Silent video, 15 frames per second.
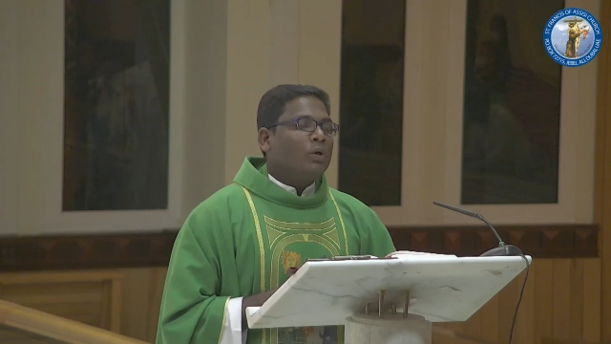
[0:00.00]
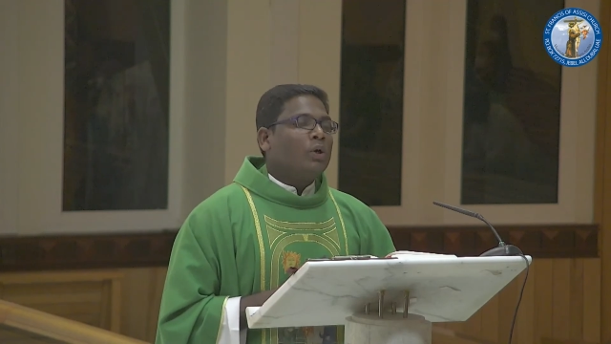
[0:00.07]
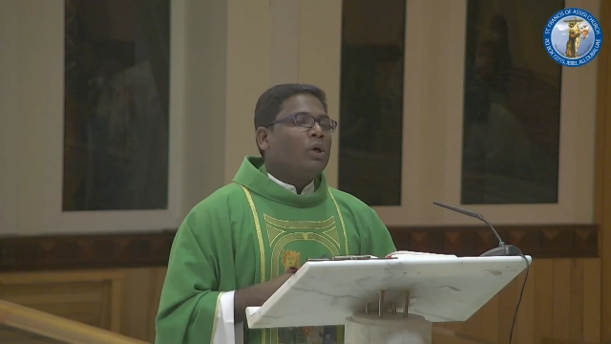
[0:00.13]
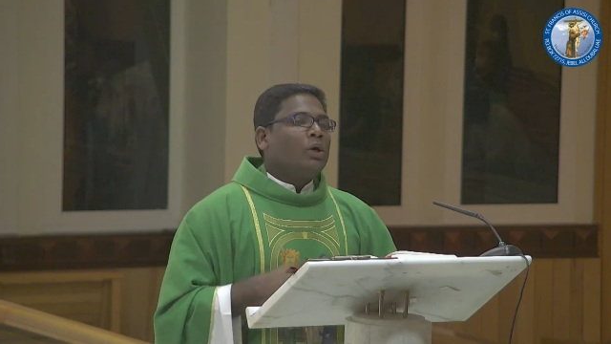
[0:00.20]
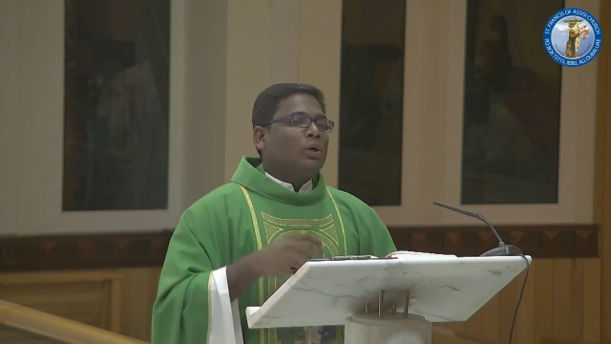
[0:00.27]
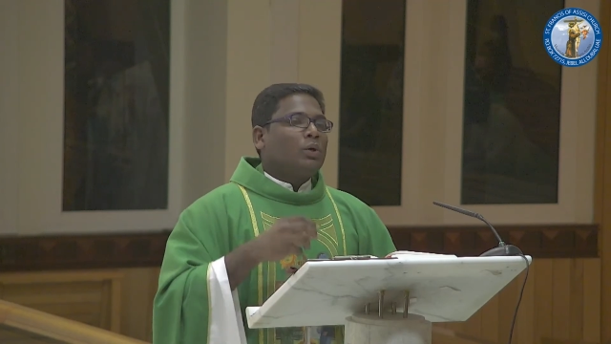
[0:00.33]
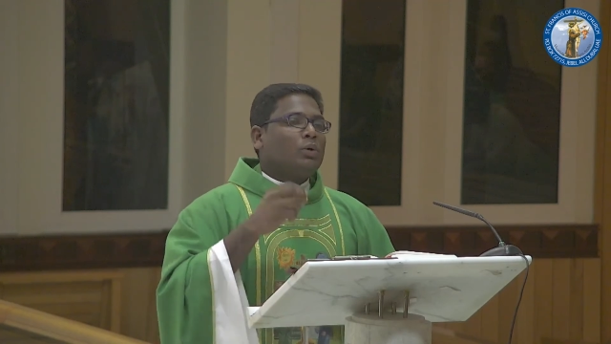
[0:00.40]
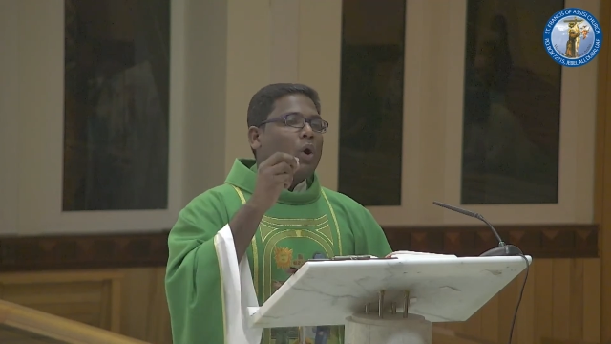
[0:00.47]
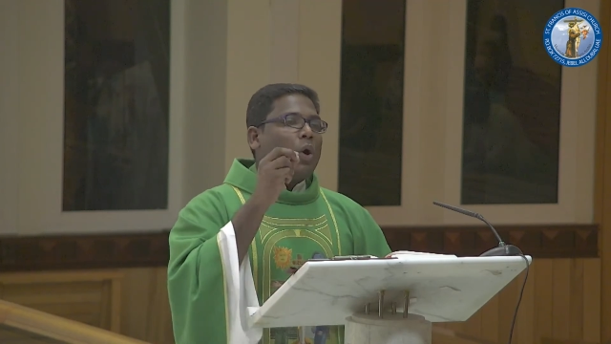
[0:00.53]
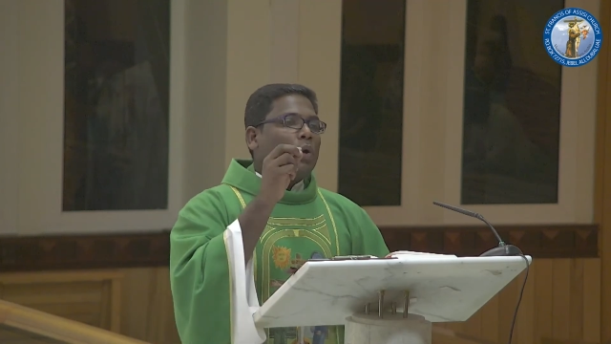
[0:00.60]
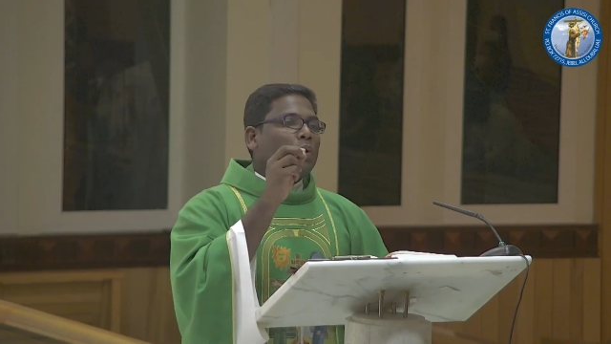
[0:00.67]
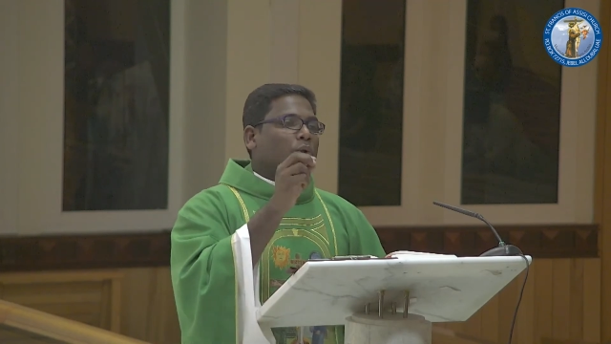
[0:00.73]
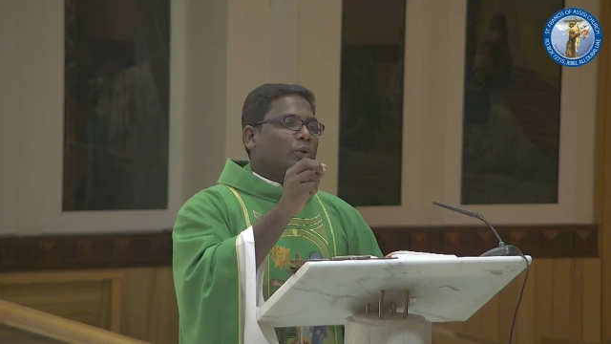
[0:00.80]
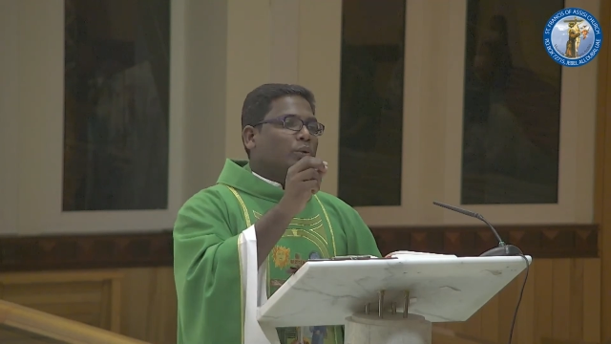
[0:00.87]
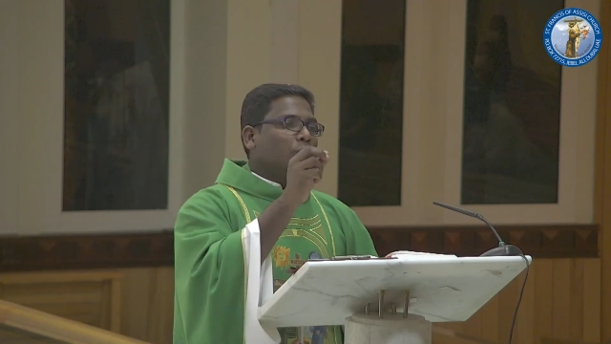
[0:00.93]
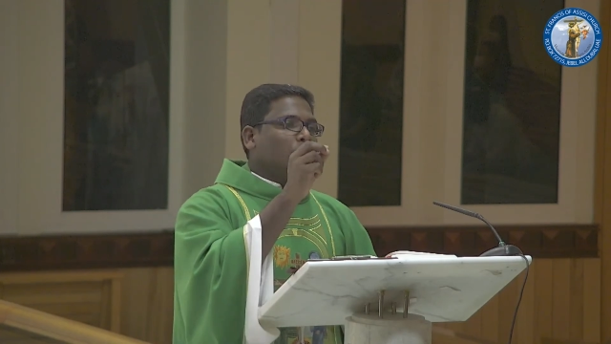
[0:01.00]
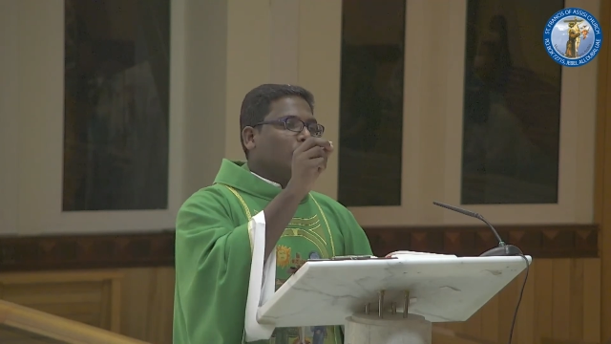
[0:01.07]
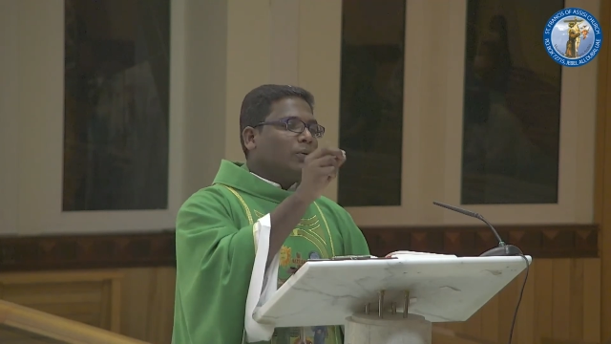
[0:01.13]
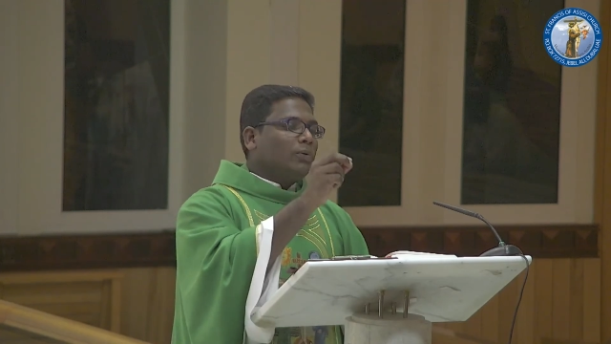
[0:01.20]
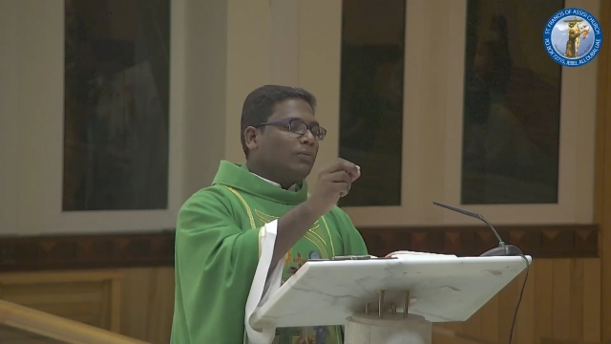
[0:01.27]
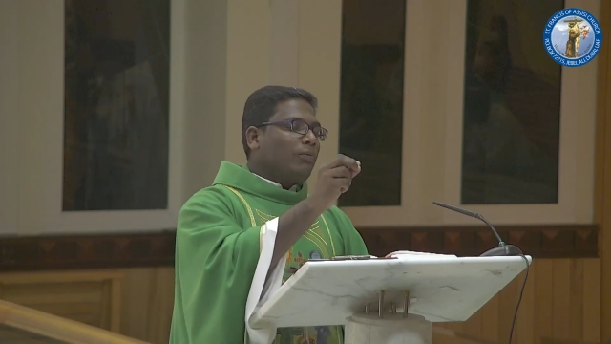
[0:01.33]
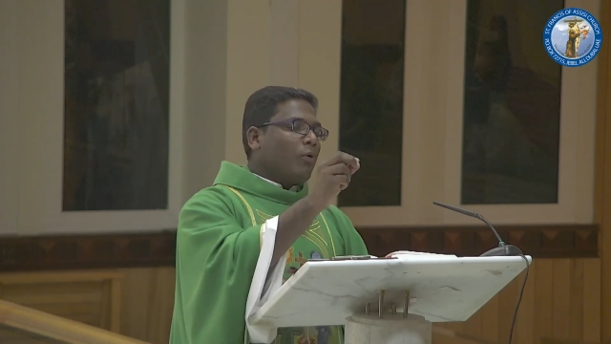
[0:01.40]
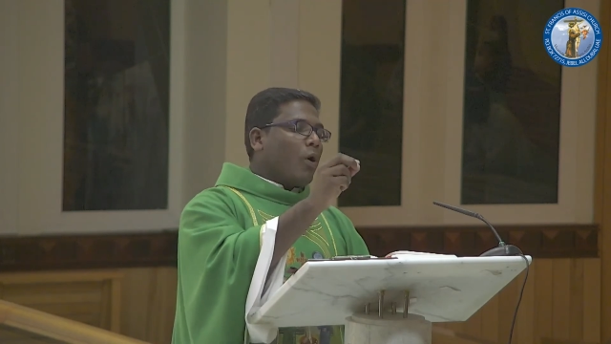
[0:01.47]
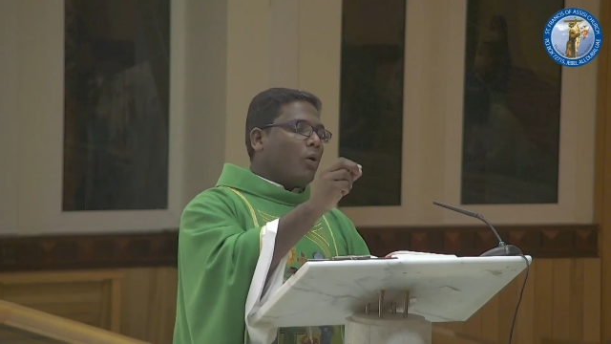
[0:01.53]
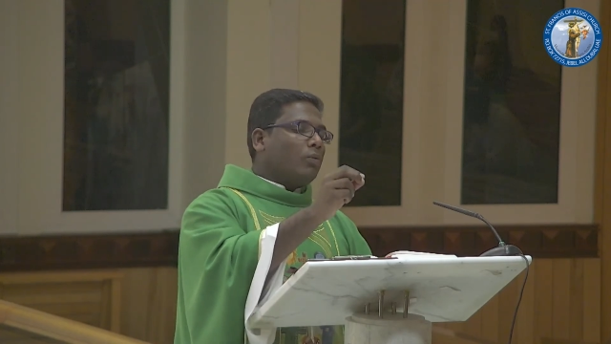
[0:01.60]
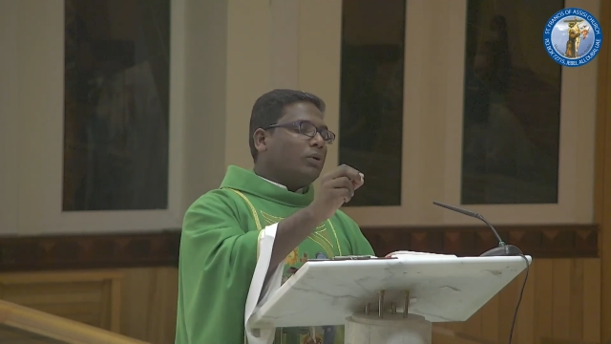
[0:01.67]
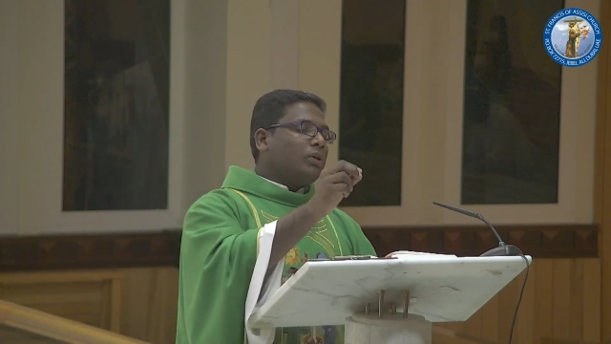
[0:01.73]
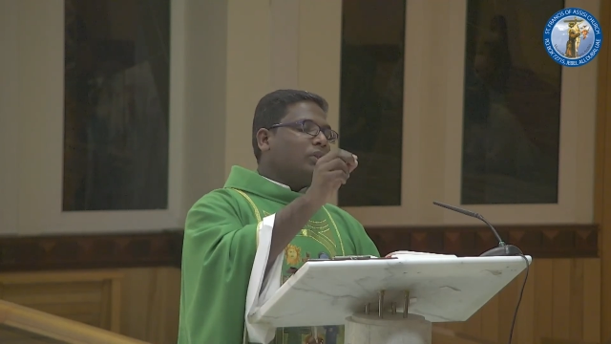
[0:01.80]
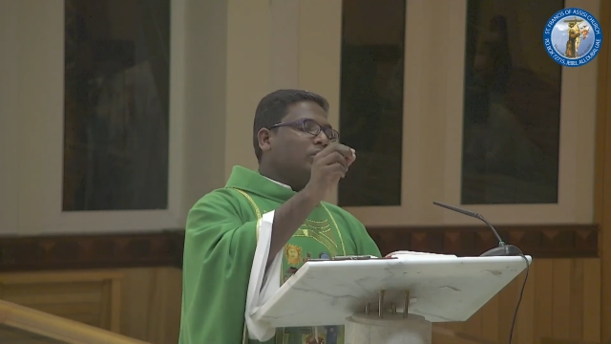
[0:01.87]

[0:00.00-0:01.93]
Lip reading: not to look forward